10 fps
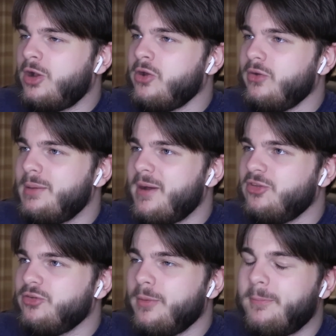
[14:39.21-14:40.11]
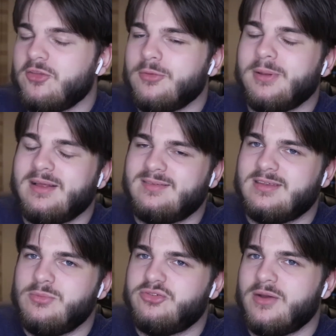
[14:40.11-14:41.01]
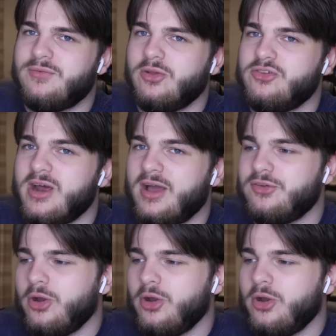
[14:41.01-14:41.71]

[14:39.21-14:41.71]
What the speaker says: currently manager of the bottom place team Sheffield United,